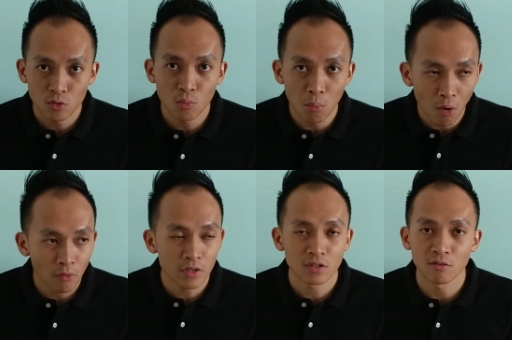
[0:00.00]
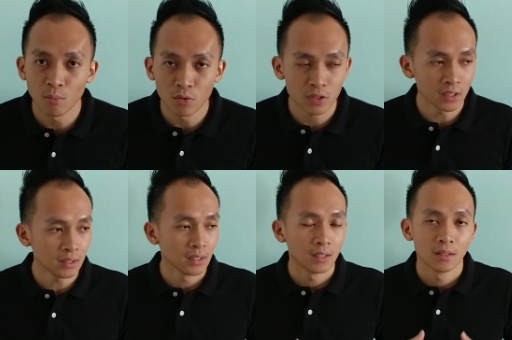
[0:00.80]
you more range of
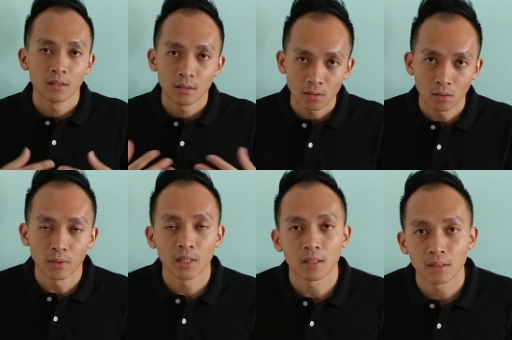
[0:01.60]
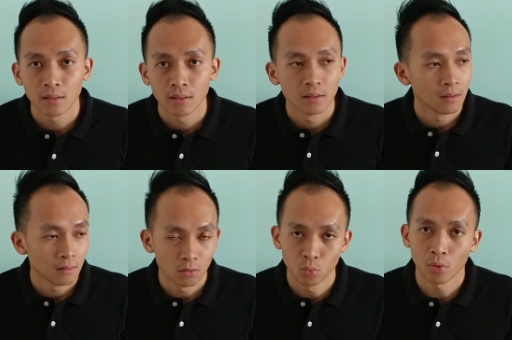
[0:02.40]
motion, go ahead.
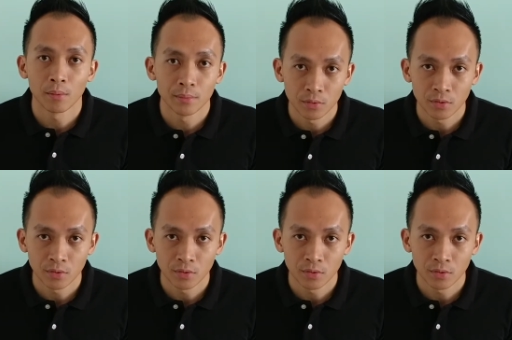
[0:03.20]
No problem